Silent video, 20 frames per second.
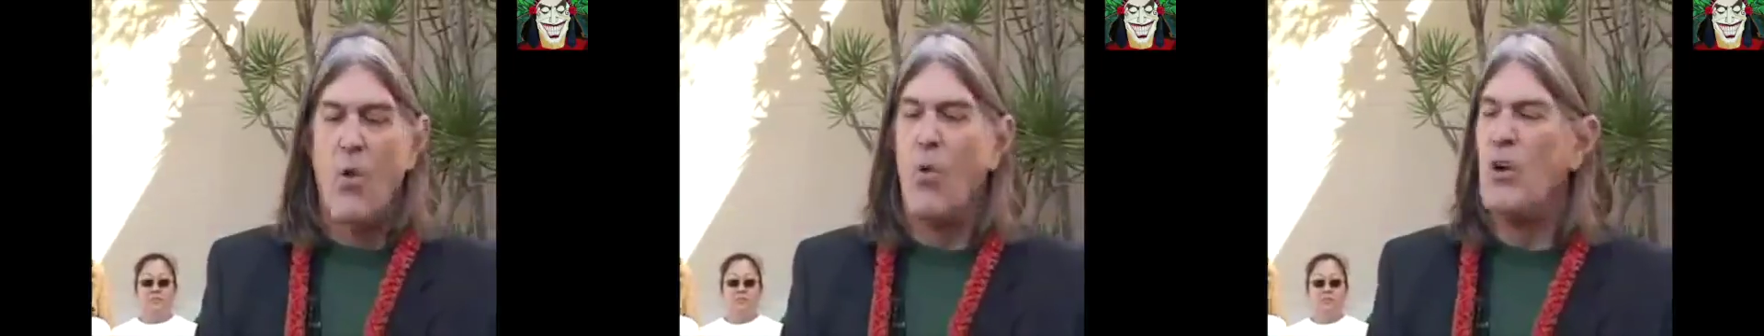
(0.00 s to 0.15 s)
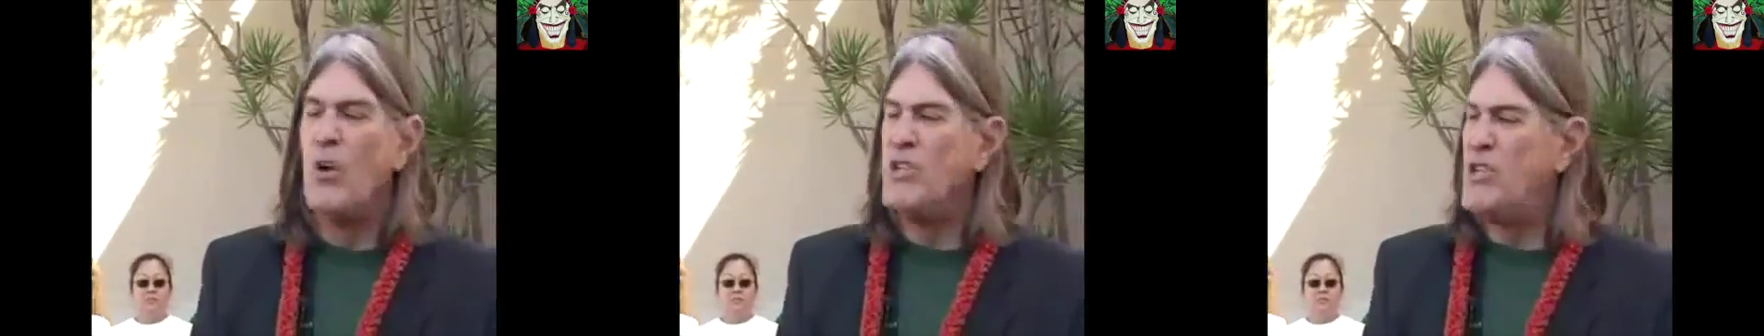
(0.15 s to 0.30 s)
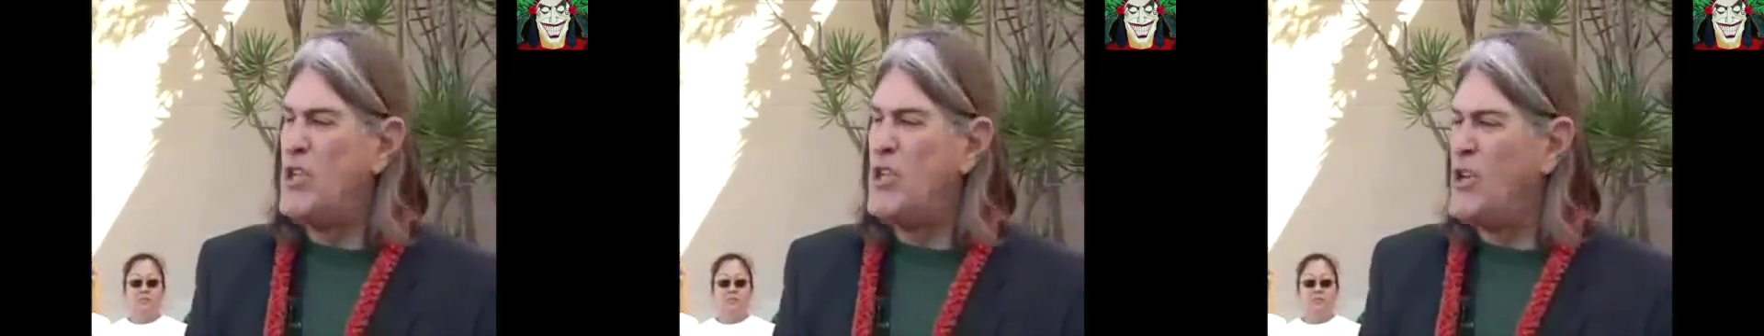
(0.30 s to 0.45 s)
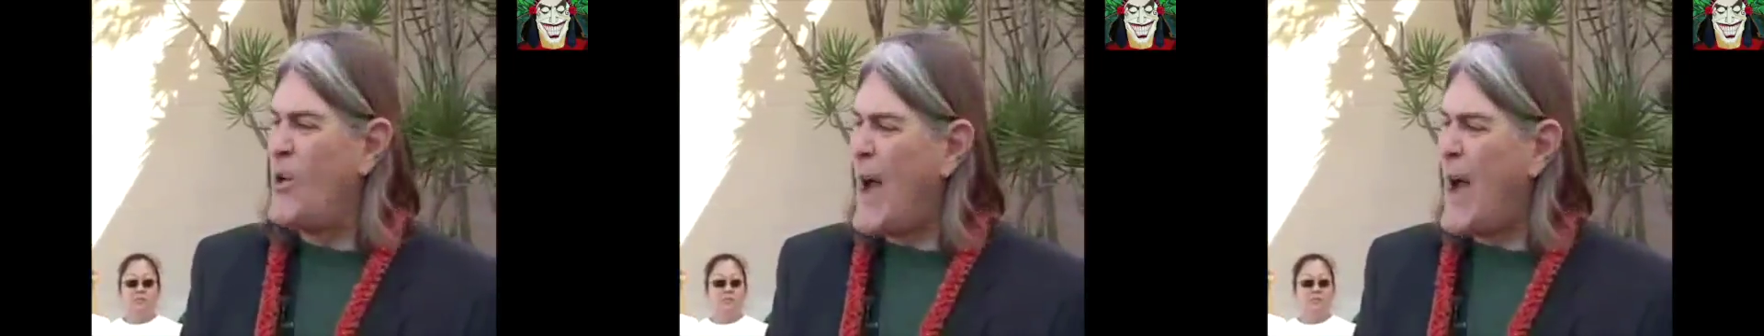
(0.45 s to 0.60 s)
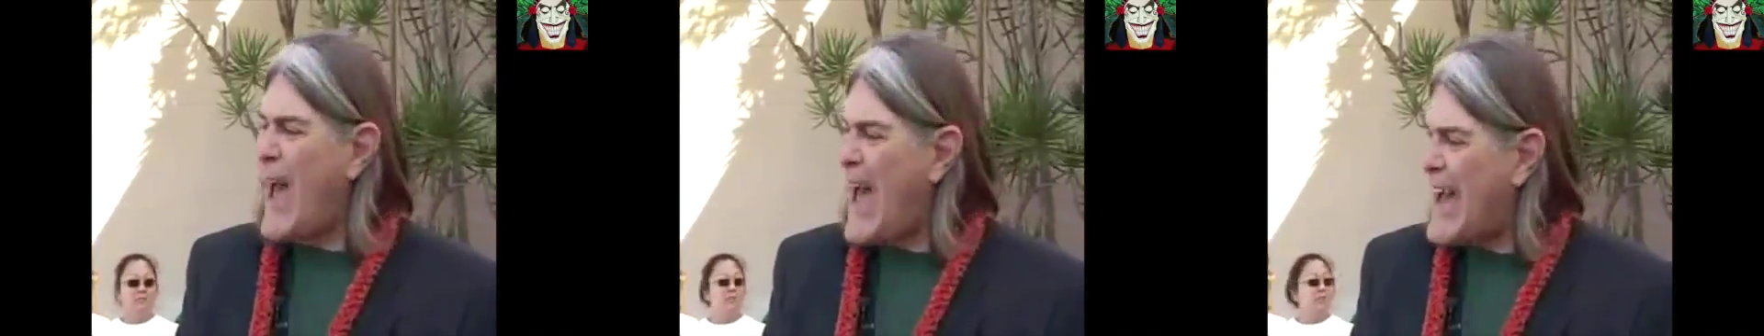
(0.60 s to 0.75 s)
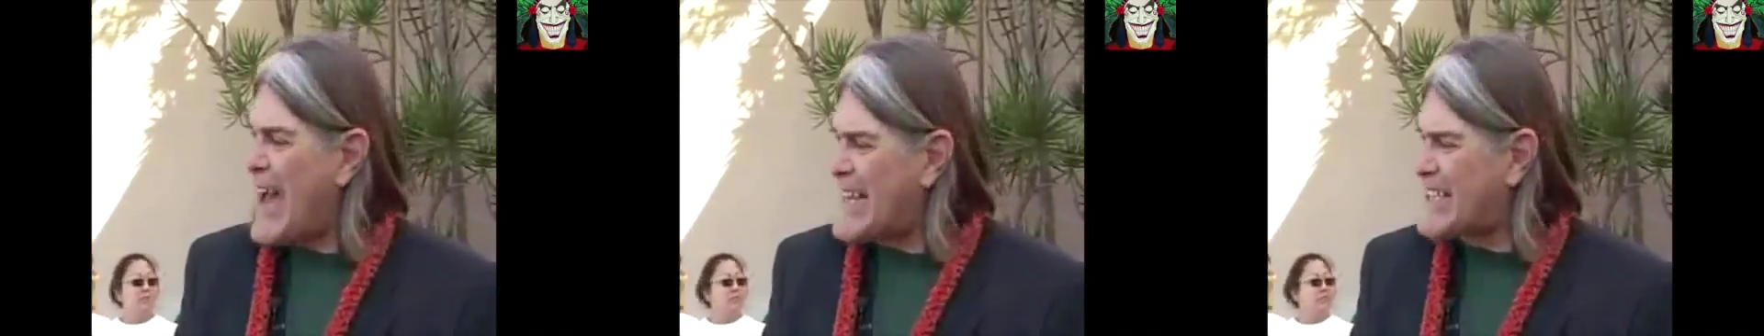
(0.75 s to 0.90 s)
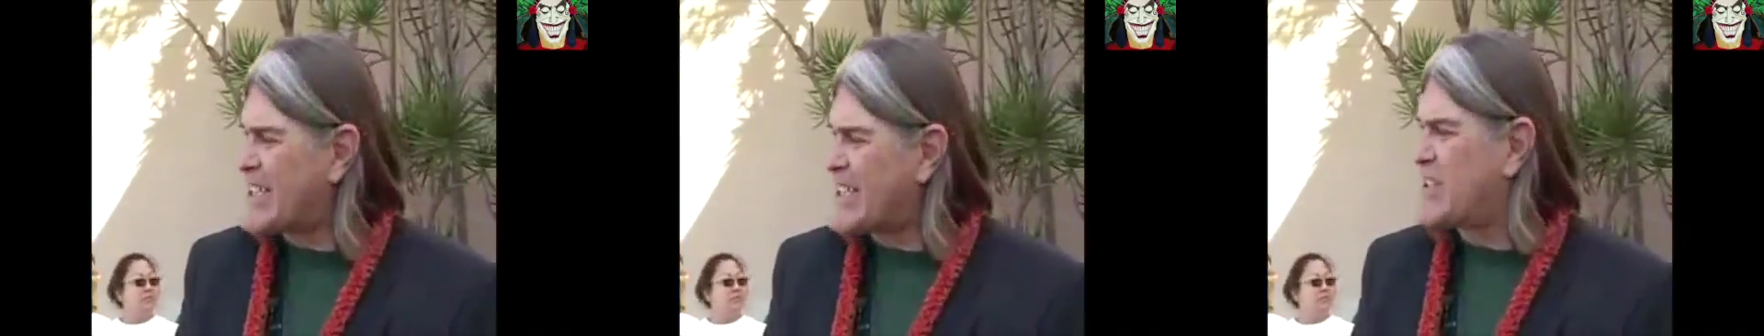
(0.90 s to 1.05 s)
Um, Would you
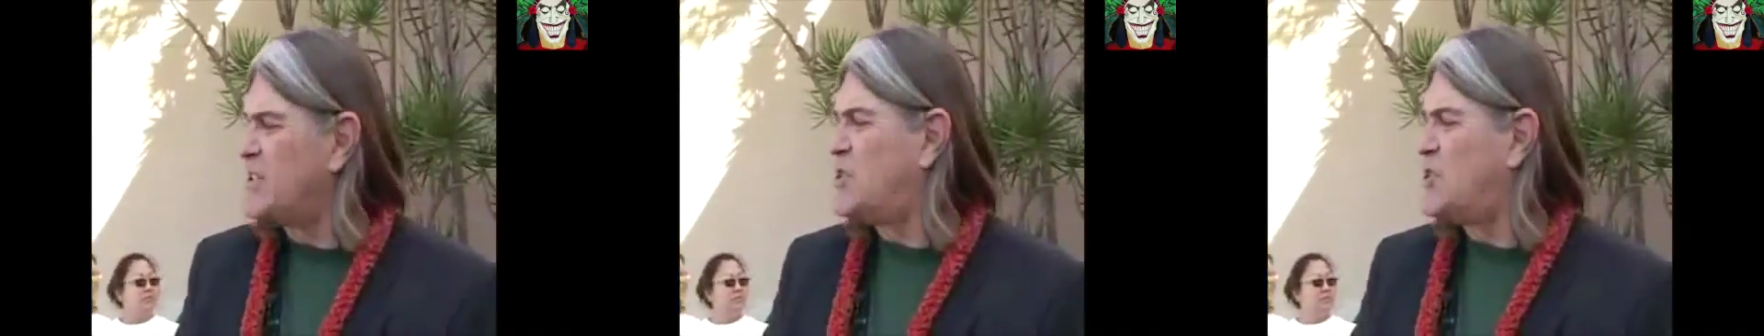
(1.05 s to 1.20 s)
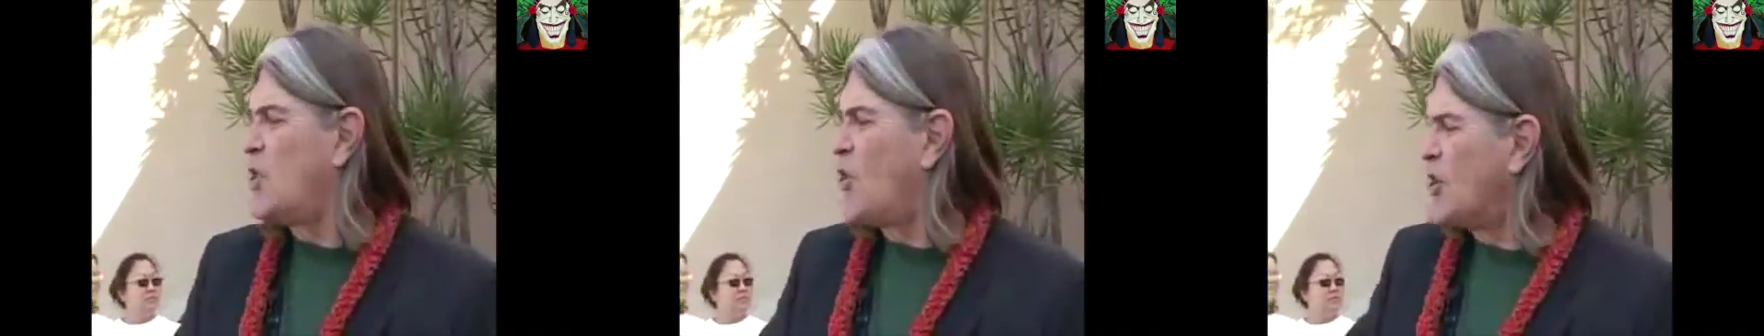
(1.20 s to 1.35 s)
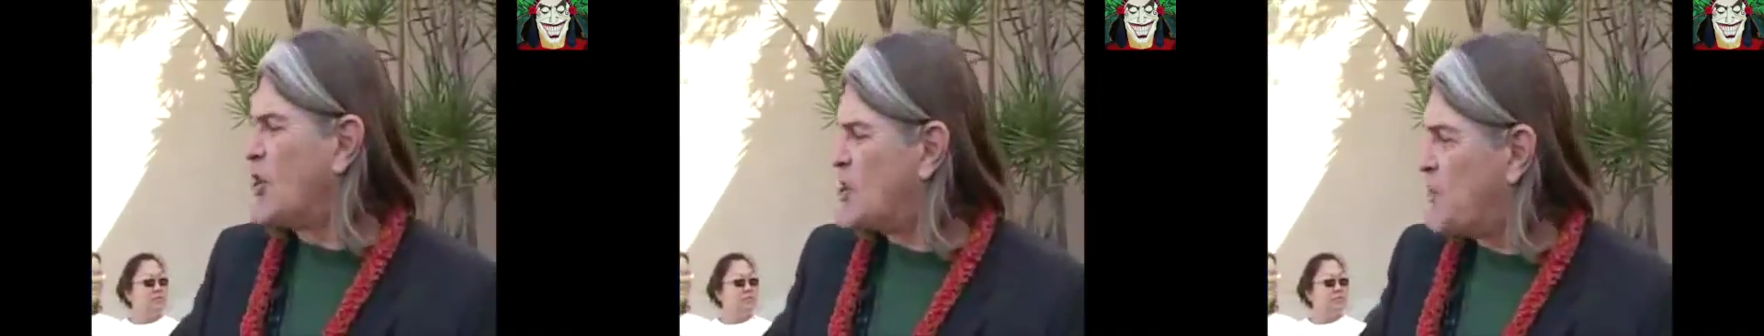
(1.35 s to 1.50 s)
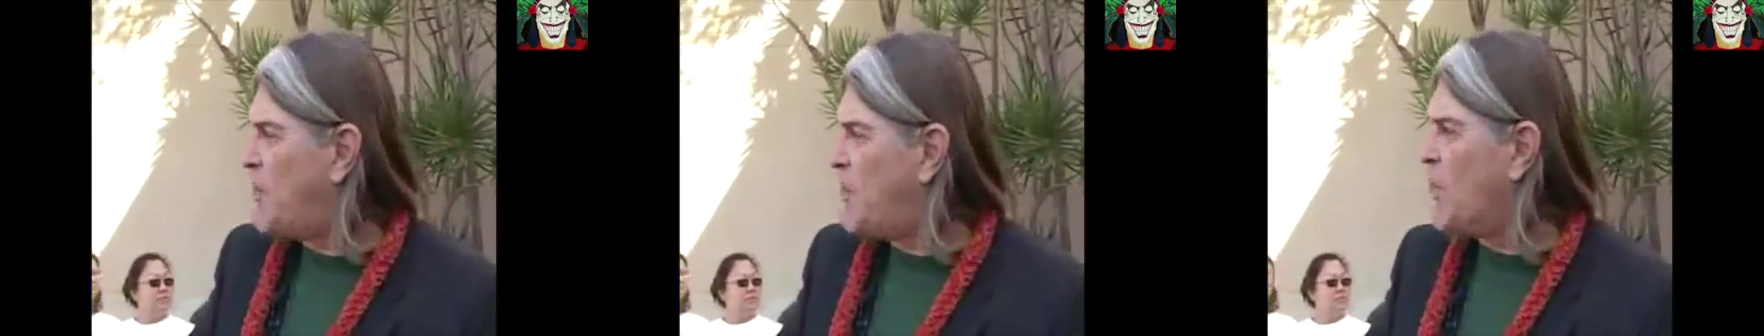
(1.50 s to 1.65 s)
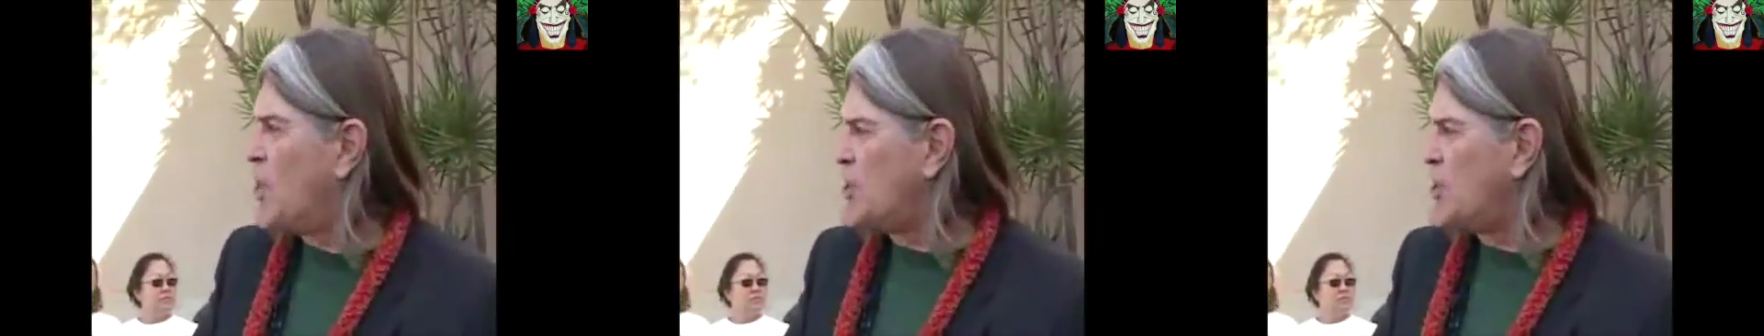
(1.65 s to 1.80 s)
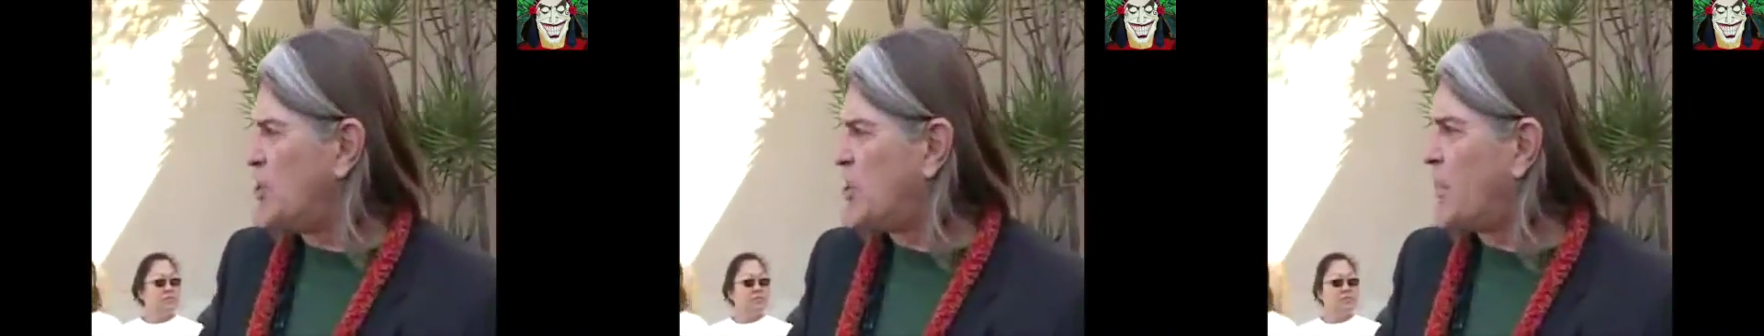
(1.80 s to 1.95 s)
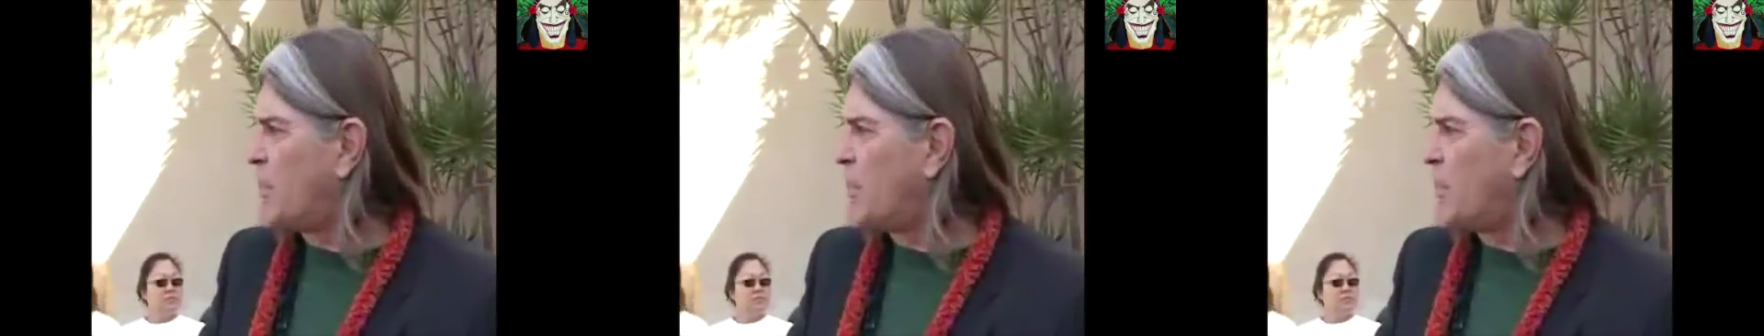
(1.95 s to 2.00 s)
ask George Bush